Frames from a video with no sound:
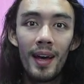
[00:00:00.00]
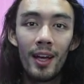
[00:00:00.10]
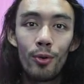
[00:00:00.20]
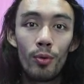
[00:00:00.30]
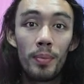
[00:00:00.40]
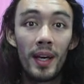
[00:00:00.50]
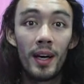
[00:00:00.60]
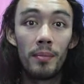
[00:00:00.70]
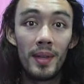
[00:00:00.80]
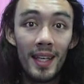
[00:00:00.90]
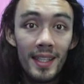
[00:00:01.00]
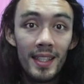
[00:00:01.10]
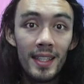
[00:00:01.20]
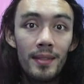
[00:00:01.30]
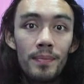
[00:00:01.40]
it will become
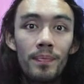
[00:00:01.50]
easier.